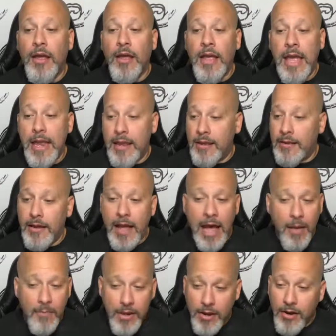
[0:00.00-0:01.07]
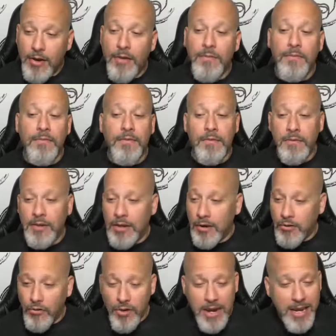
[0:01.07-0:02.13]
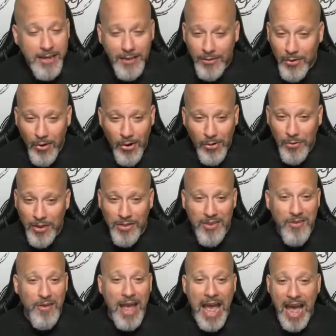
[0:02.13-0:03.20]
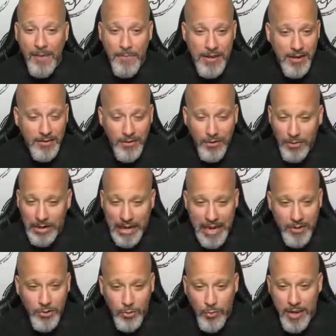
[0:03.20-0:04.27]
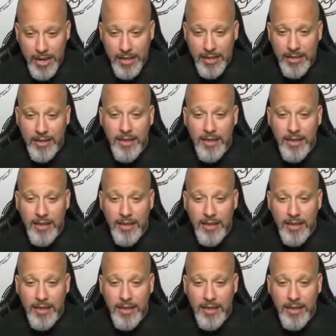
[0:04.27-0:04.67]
hey, I'm here, greeting the dawn with you. Happy to do it each week.